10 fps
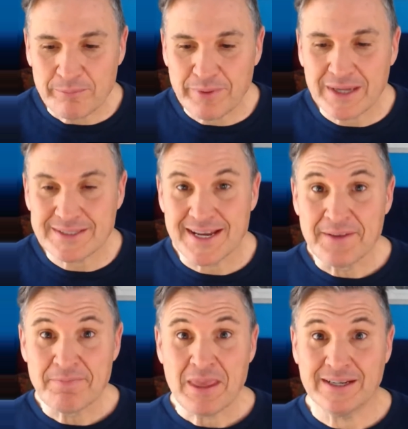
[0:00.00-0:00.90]
But
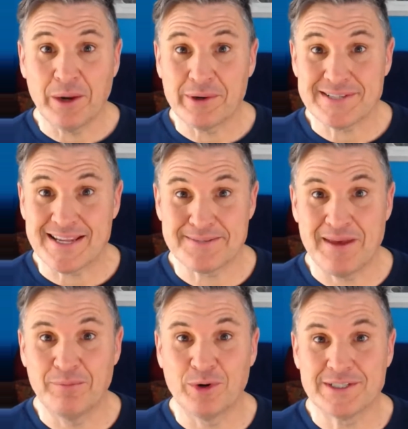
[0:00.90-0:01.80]
as I
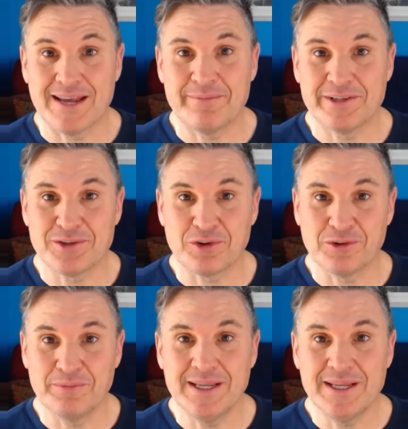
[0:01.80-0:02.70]
spend more time on
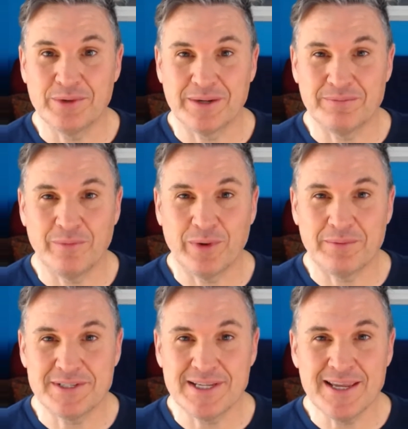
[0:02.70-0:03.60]
social media, what
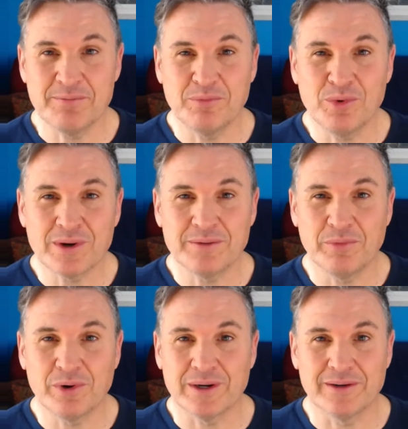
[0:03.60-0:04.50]
I'm seeing more and
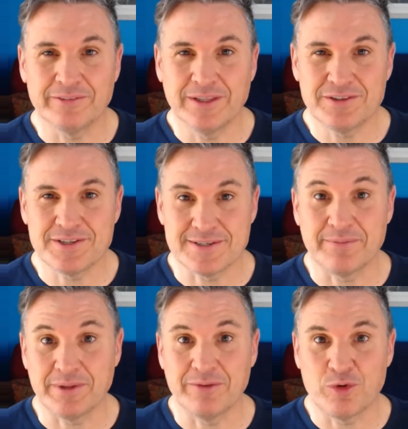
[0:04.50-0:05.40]
more of, and this is
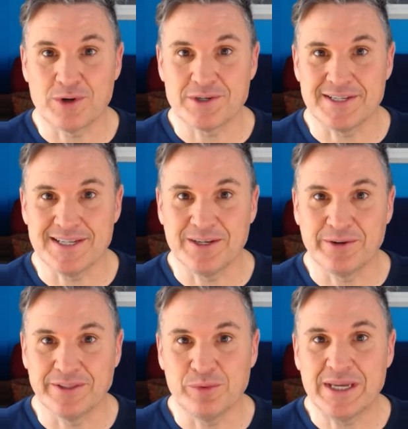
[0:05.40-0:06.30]
something, of course, I see
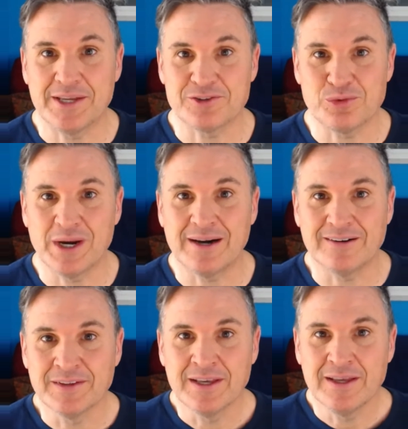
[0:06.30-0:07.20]
during the week as
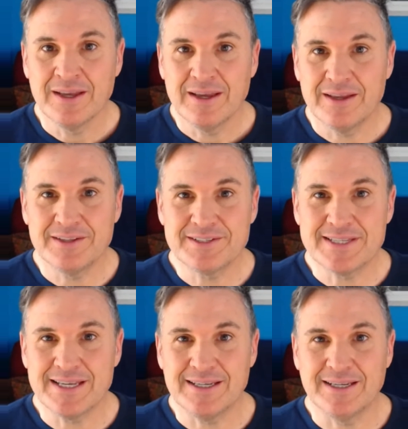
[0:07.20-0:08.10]
well, is
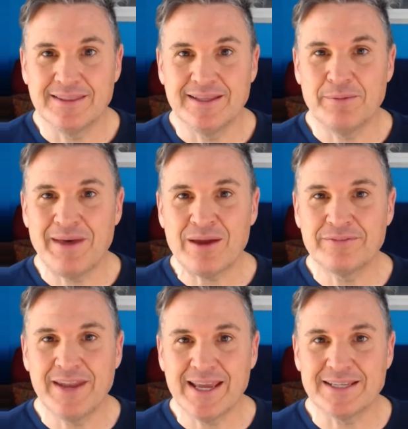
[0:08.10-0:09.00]
the amount
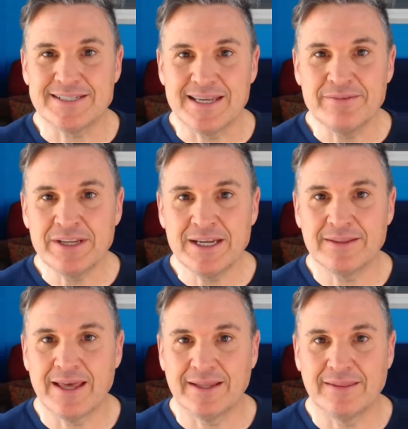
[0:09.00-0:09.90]
of
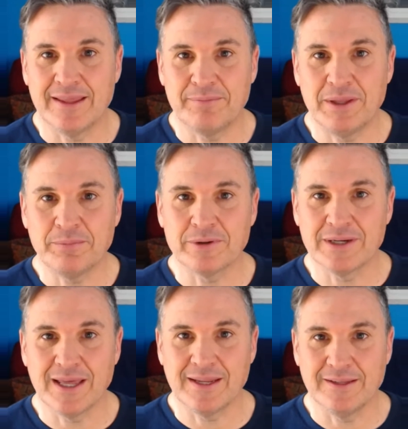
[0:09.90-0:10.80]
negativity that people are
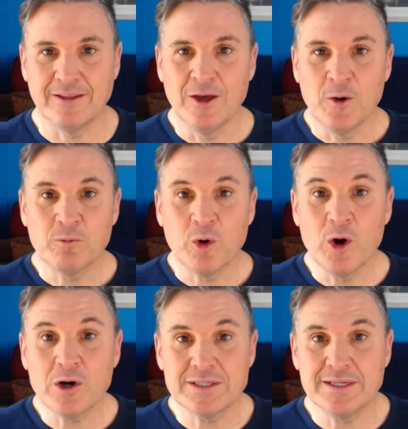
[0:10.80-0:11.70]
getting
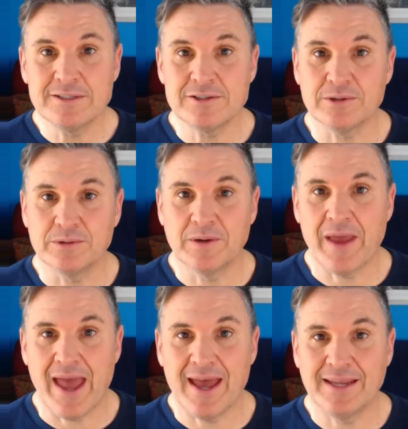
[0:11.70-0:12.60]
hooked into,
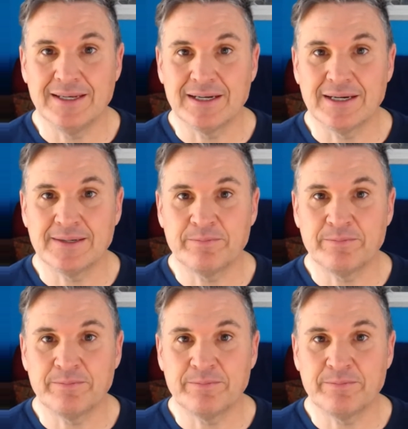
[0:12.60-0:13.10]
and